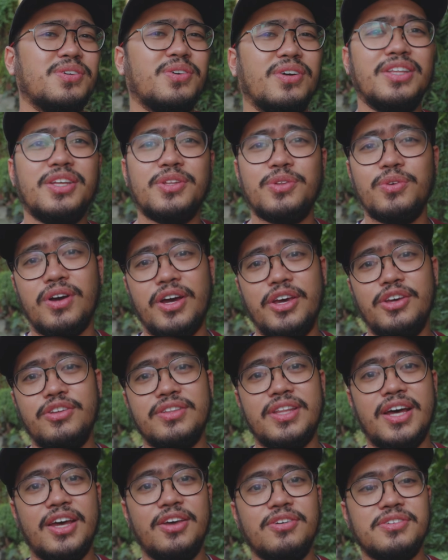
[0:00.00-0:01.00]
may not be as
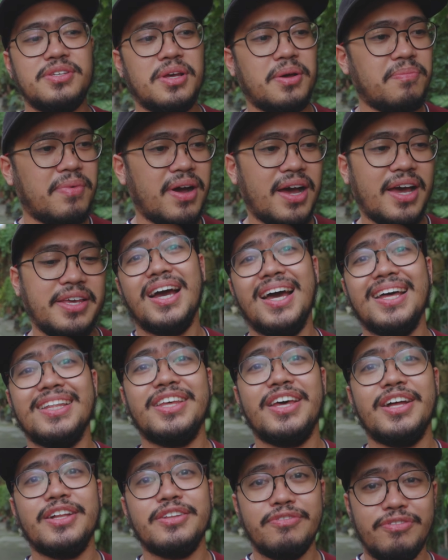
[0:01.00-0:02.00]
wide as the
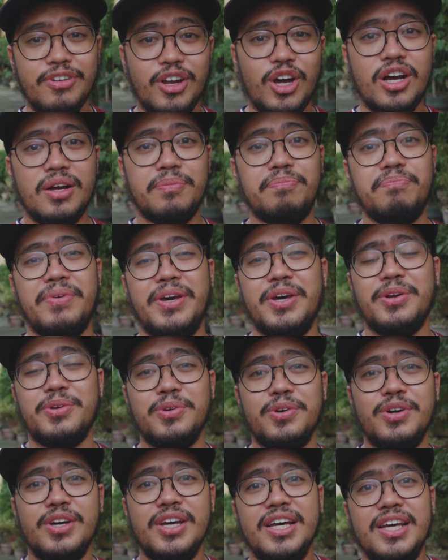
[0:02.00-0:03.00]
16mm, especially
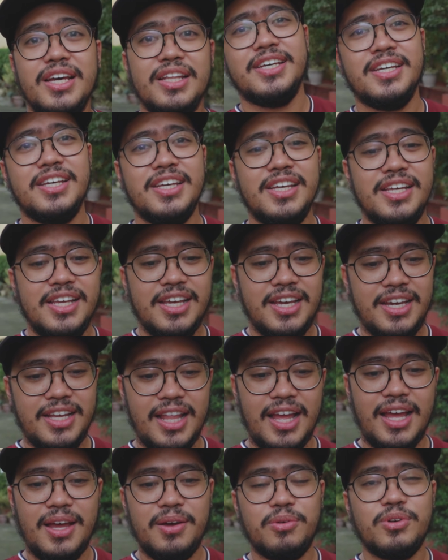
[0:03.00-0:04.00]
for APS-C
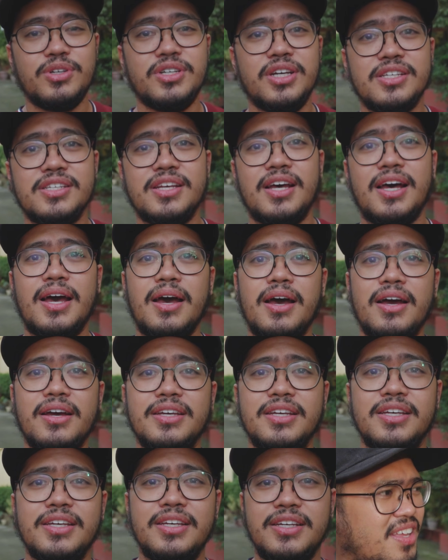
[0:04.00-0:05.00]
crop sensor
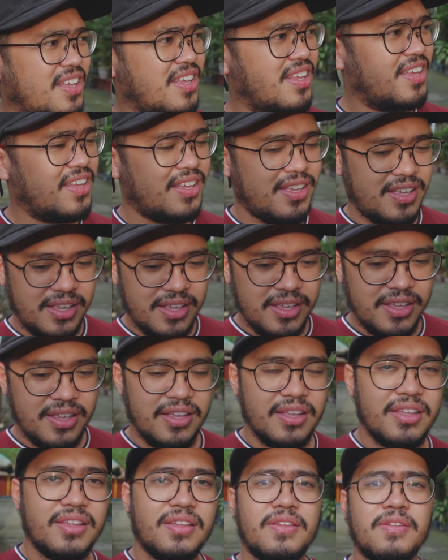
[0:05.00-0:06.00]
cameras like the Sony
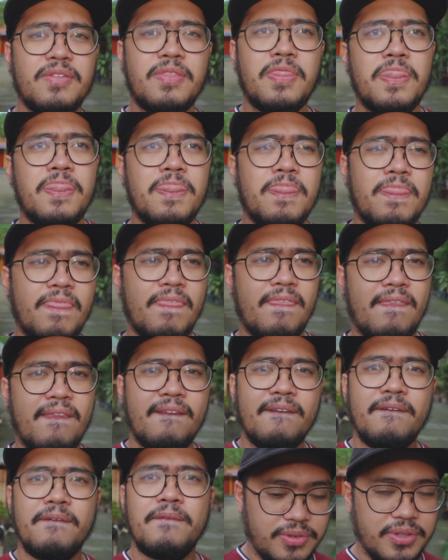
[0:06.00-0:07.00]

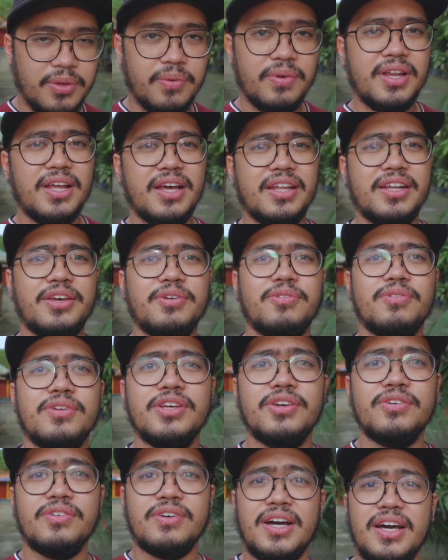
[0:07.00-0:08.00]
A6400, but it
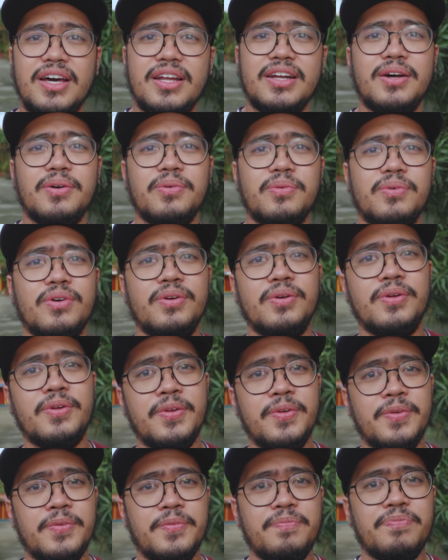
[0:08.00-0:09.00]
really is not bad
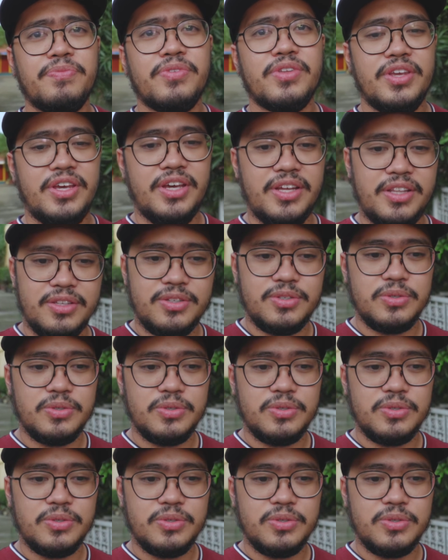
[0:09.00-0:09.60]
at all.